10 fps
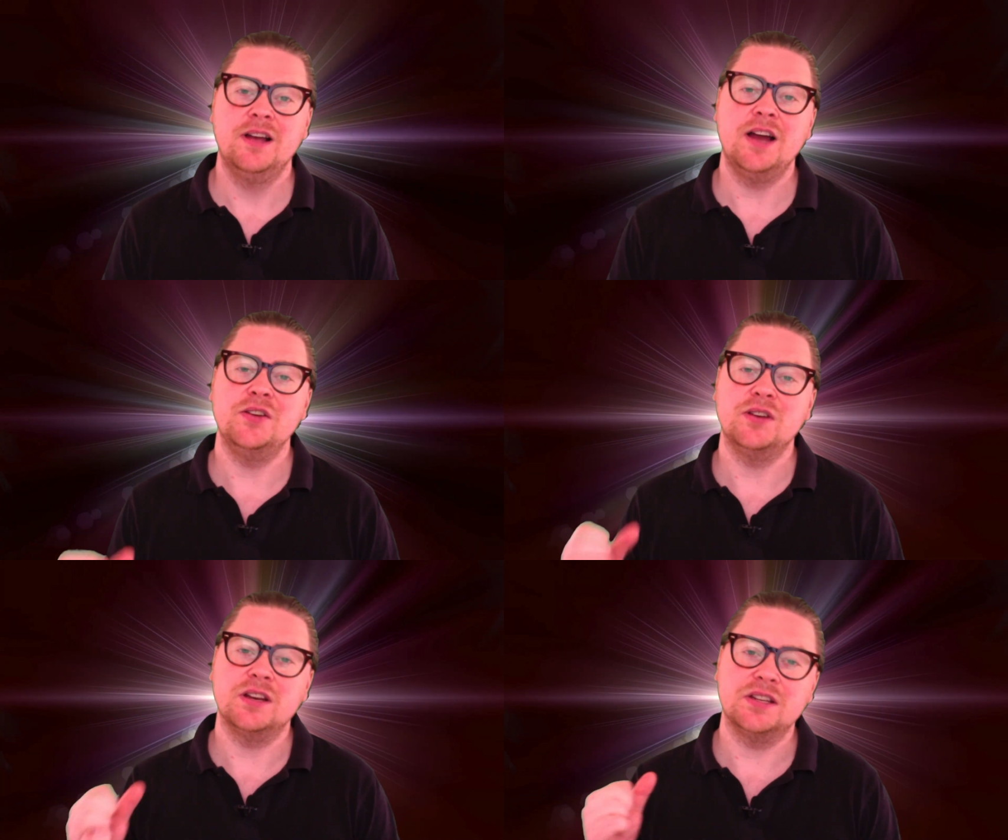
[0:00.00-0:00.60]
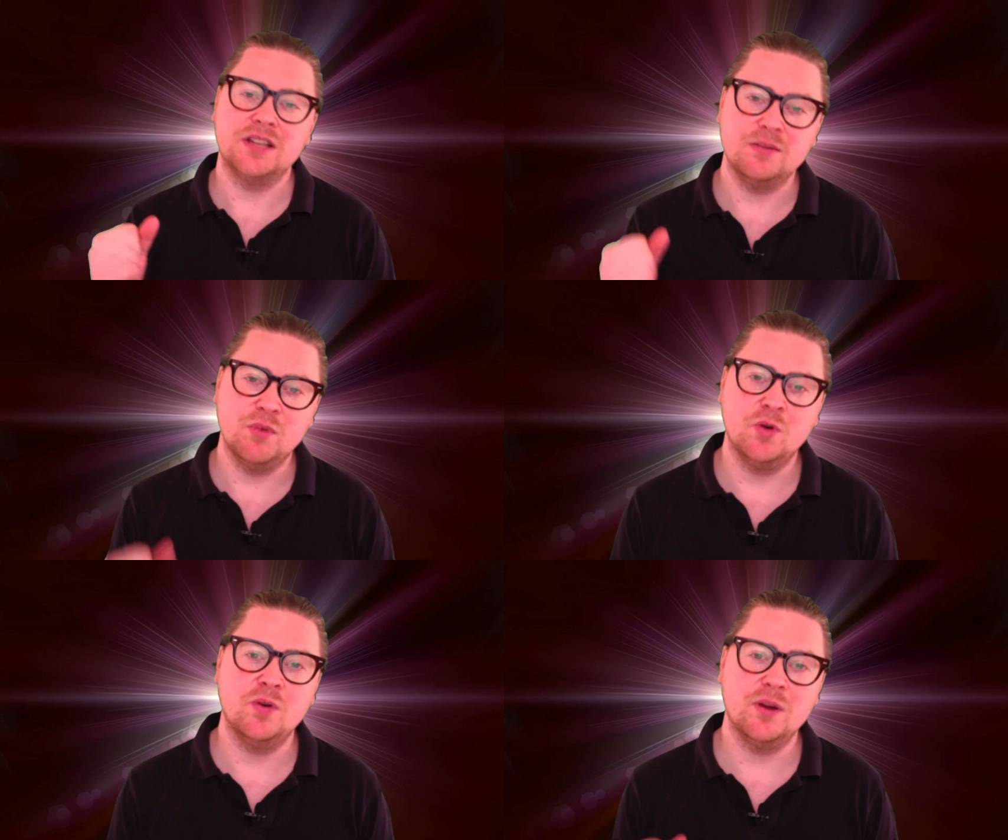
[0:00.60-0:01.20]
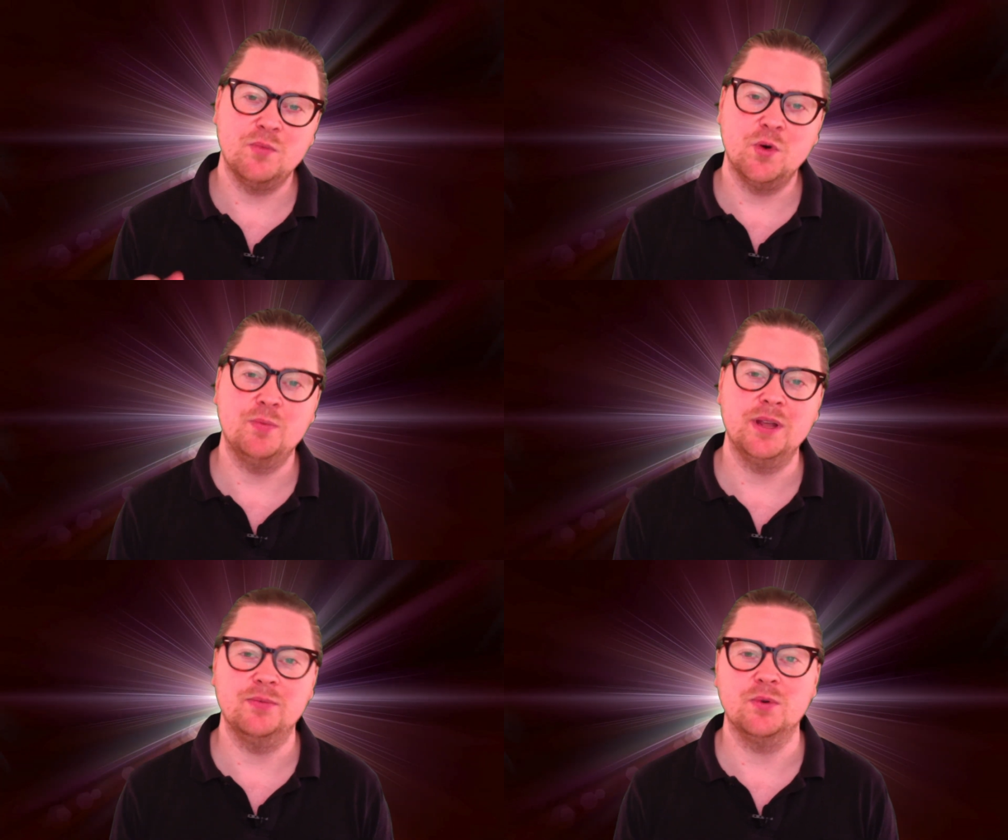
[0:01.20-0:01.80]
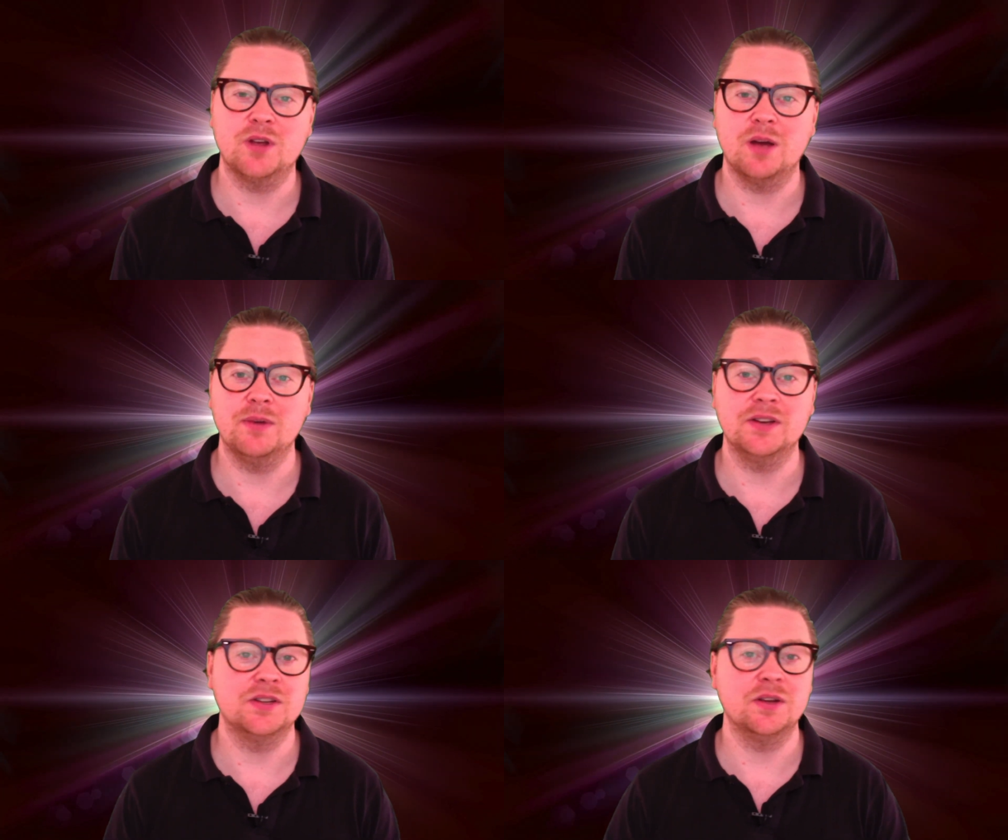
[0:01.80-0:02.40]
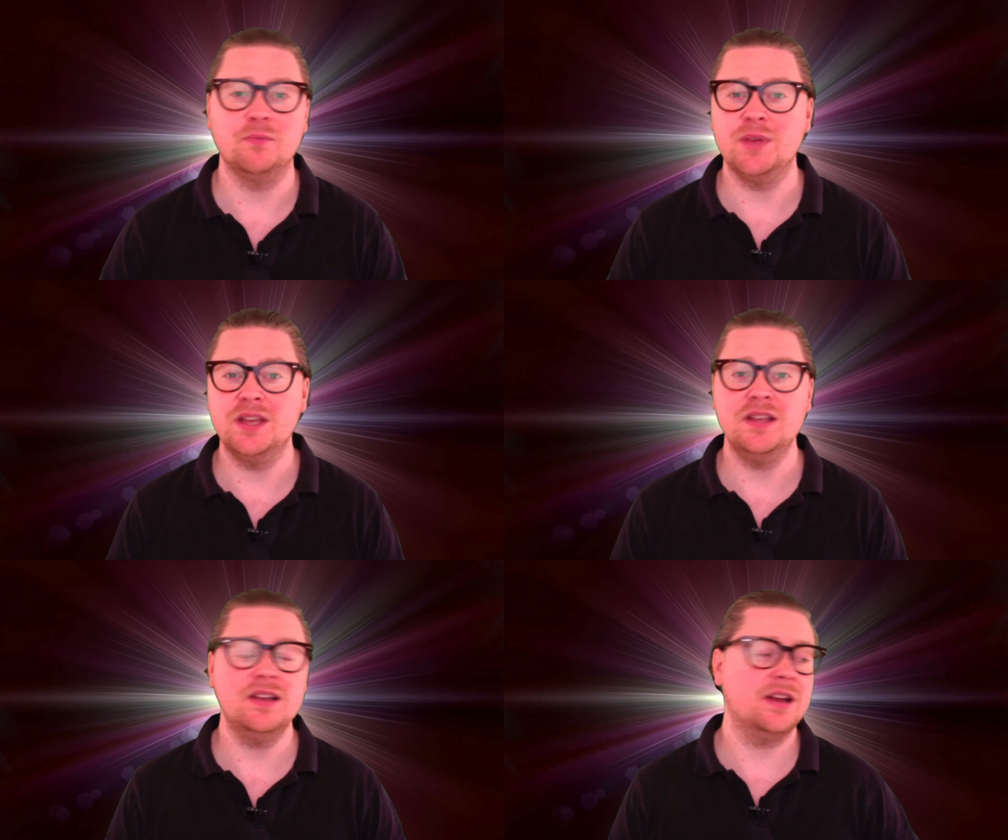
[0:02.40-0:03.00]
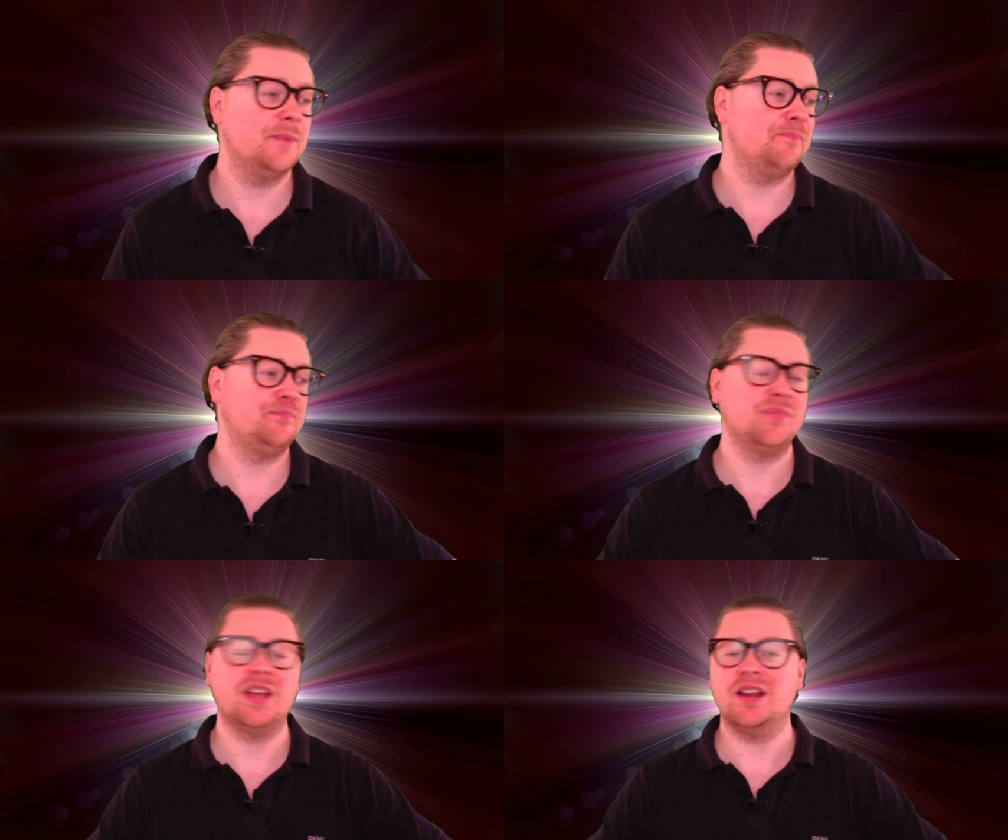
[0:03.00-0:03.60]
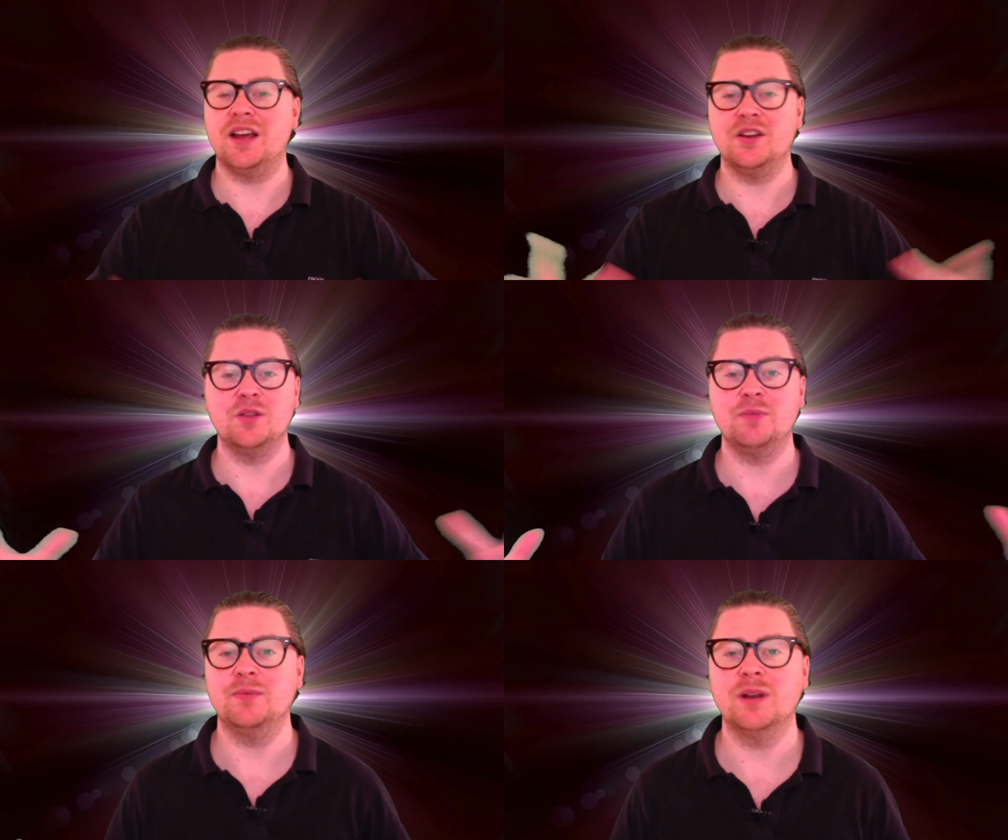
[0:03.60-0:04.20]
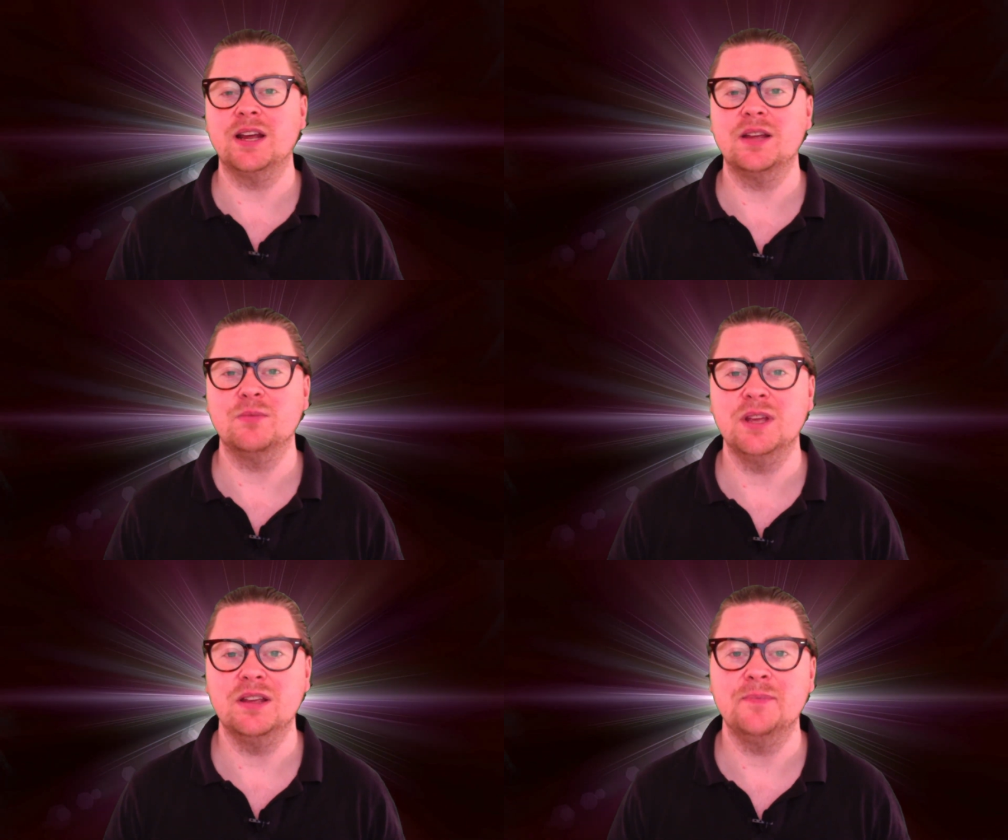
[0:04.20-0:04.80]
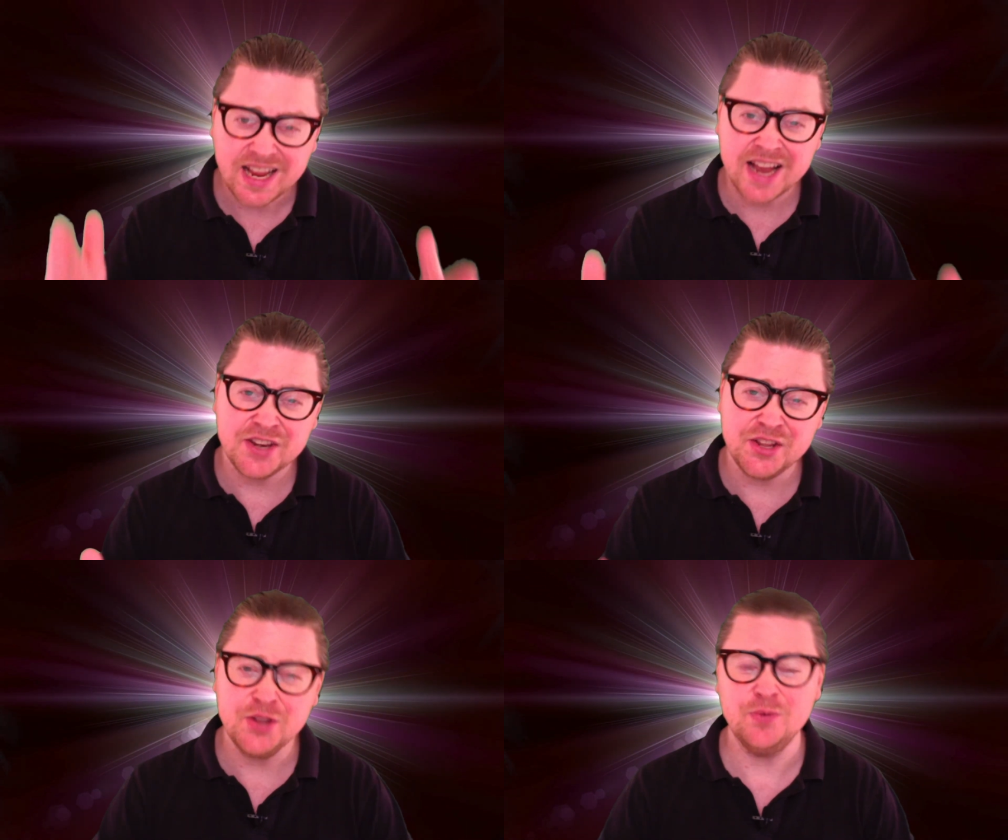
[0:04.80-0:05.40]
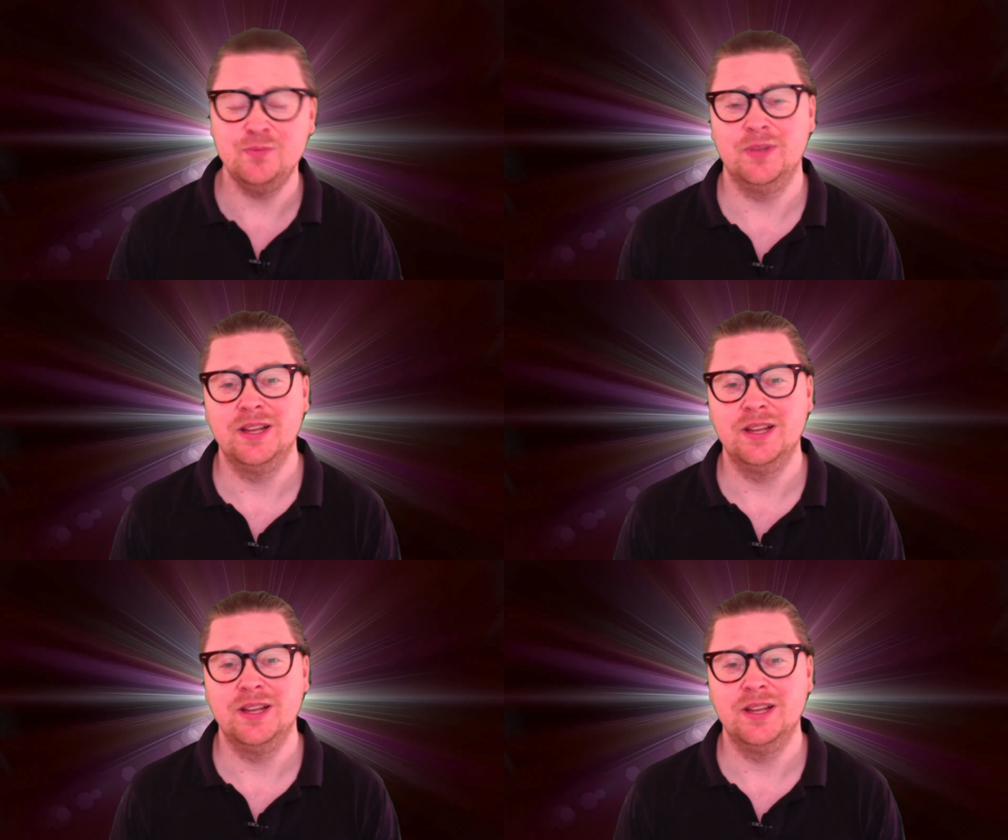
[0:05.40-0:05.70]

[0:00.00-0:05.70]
And you're going to see more and more people coming to me and other people like me. And you.